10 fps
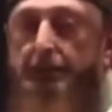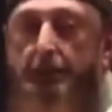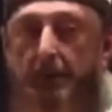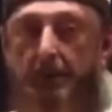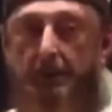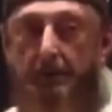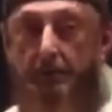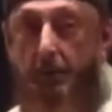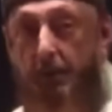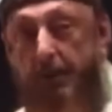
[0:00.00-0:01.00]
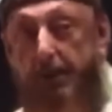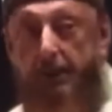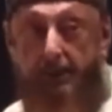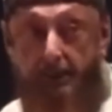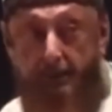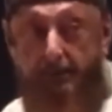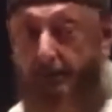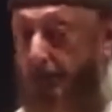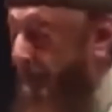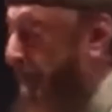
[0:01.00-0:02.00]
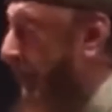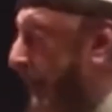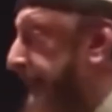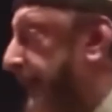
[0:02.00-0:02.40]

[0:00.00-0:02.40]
world, you may weigh quite